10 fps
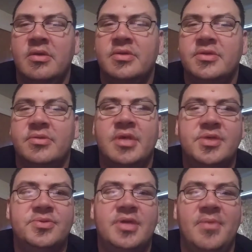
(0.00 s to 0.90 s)
So
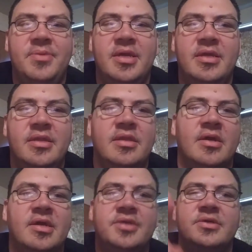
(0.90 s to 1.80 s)
thanks for stopping in.
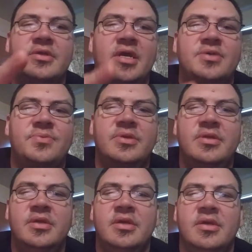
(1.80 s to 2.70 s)
I catch you on the next one.
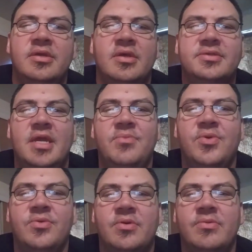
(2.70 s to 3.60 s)
Y'all stay
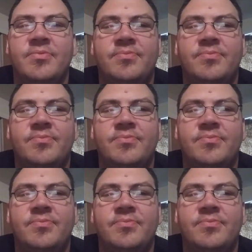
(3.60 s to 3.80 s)
brutal.